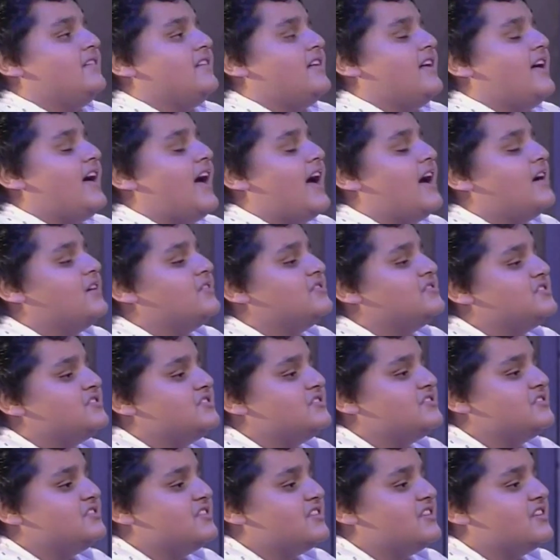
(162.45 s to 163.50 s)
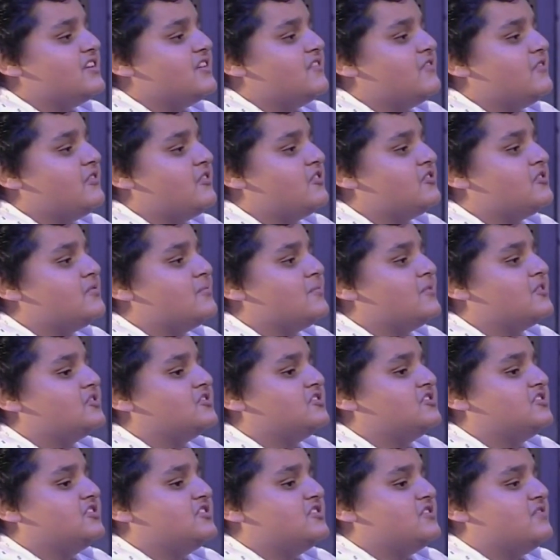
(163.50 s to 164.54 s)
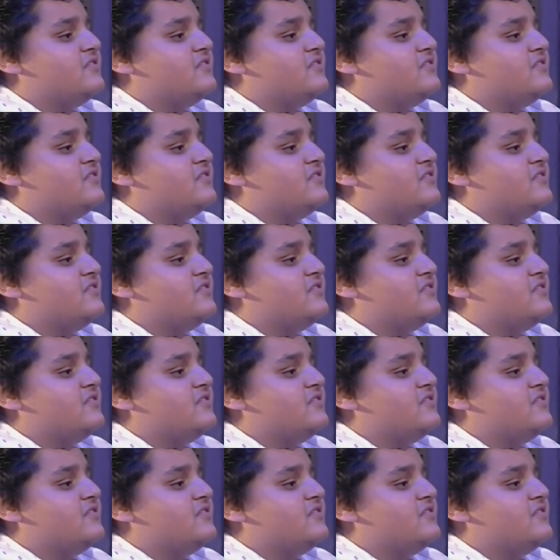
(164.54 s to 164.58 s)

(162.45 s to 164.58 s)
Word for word: How do you think of all the monsters,